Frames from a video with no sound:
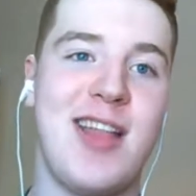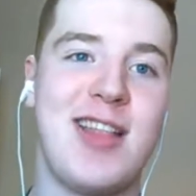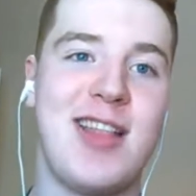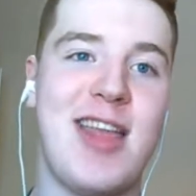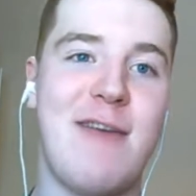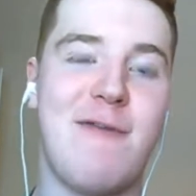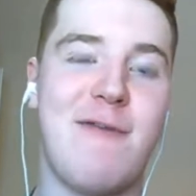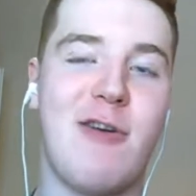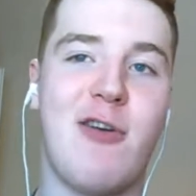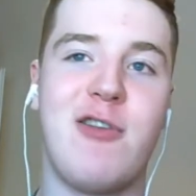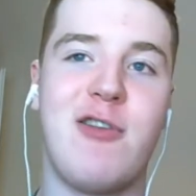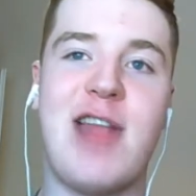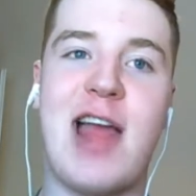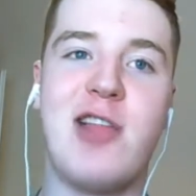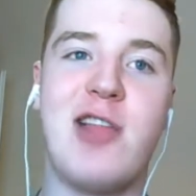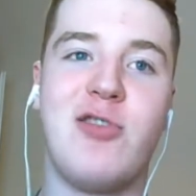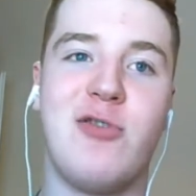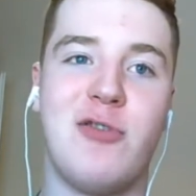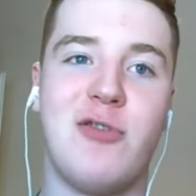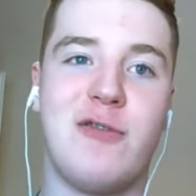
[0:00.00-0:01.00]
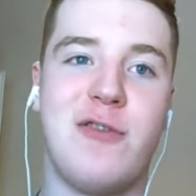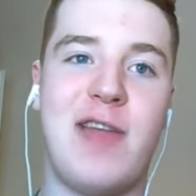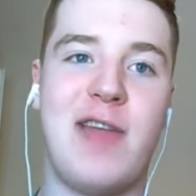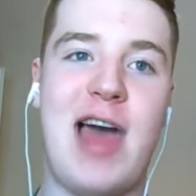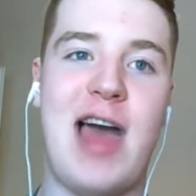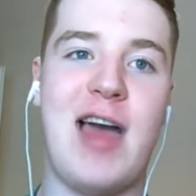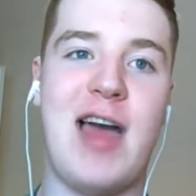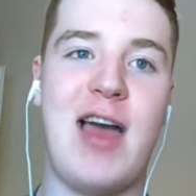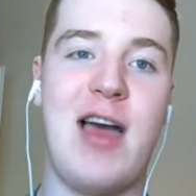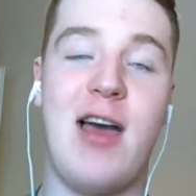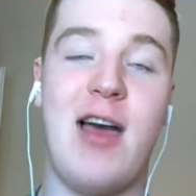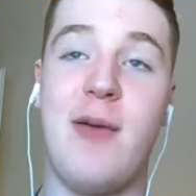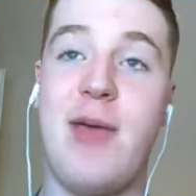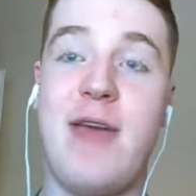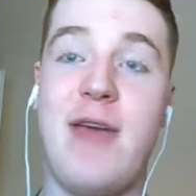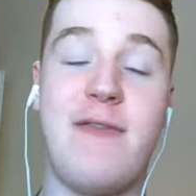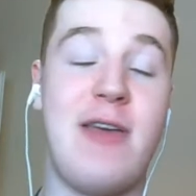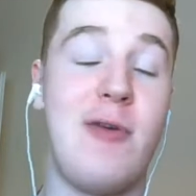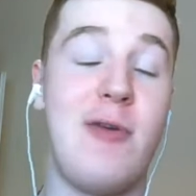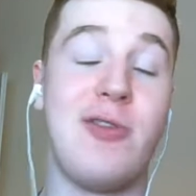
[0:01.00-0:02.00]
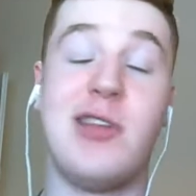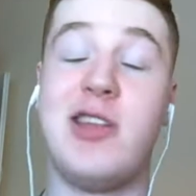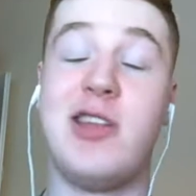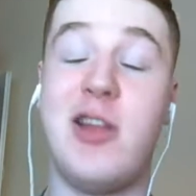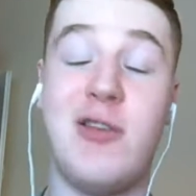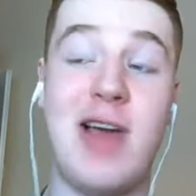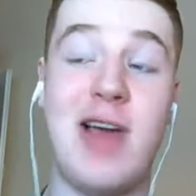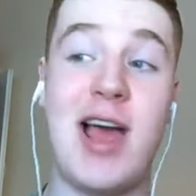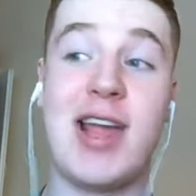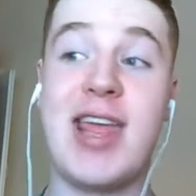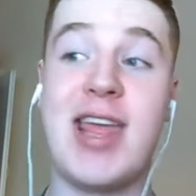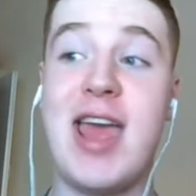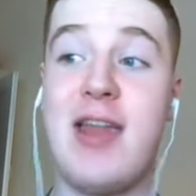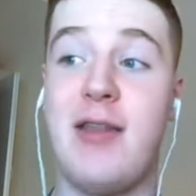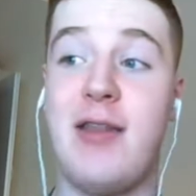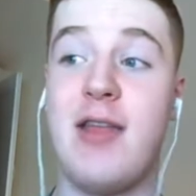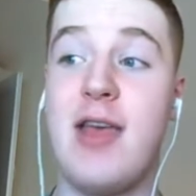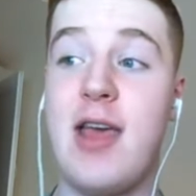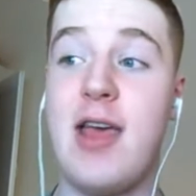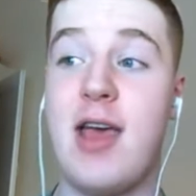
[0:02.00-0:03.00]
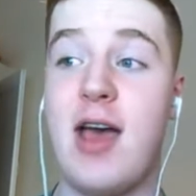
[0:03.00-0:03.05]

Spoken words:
credentials for that if they were to do that again.